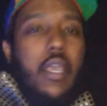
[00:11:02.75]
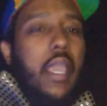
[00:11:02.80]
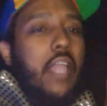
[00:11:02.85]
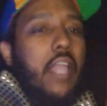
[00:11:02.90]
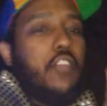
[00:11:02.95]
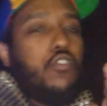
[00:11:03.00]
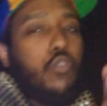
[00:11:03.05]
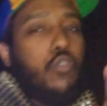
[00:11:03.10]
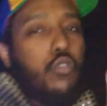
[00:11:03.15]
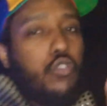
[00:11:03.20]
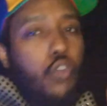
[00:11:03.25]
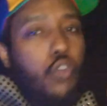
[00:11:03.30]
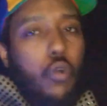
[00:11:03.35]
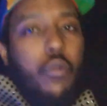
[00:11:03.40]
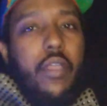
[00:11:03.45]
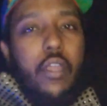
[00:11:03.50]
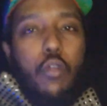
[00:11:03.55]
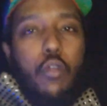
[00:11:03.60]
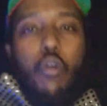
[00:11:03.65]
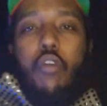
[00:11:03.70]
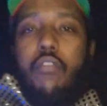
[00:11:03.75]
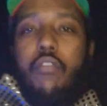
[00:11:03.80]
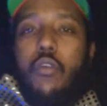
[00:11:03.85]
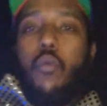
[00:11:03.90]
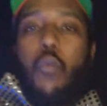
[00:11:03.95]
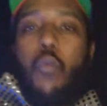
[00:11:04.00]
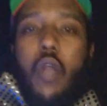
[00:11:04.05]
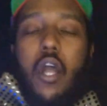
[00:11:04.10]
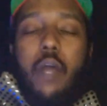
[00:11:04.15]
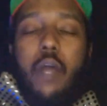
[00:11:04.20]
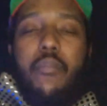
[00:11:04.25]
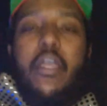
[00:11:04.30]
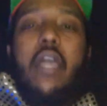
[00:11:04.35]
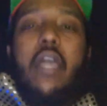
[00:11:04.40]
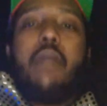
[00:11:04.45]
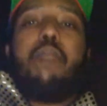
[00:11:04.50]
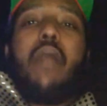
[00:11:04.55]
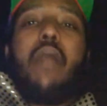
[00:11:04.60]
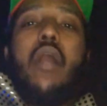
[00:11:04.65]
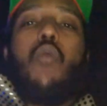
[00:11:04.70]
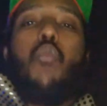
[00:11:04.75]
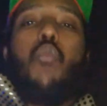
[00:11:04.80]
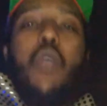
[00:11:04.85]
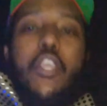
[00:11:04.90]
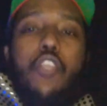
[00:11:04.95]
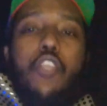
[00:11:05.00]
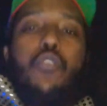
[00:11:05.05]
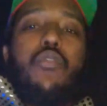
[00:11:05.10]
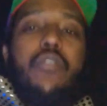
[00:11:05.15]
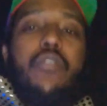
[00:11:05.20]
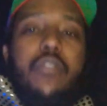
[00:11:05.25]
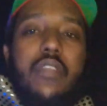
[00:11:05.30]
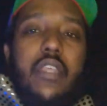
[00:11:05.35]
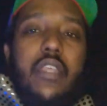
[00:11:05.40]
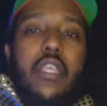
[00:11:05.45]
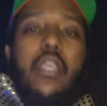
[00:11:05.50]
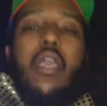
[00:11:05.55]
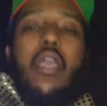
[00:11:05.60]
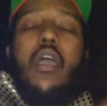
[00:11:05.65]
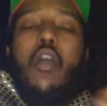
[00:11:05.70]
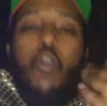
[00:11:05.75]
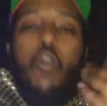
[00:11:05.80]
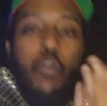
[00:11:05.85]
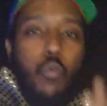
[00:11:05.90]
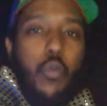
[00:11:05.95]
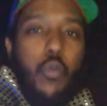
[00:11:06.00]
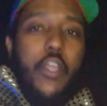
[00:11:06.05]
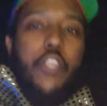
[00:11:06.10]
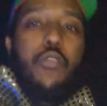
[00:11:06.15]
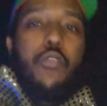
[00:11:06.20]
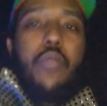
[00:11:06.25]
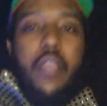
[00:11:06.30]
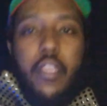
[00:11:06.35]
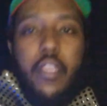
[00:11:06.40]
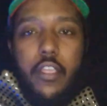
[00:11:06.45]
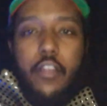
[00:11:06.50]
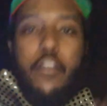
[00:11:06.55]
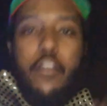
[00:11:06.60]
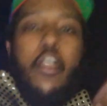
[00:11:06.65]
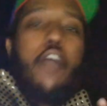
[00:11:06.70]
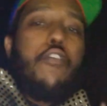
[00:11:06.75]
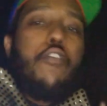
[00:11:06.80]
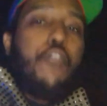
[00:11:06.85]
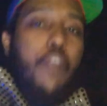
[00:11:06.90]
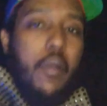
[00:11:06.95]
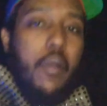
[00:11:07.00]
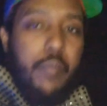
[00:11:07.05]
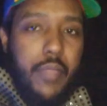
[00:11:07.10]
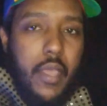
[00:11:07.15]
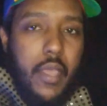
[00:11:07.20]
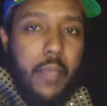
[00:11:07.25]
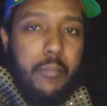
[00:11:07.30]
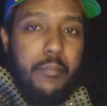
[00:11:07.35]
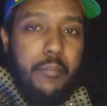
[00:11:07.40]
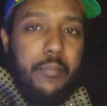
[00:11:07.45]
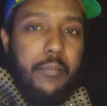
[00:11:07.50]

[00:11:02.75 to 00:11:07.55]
And so don't get overwhelmed by what you see or what you hear from them.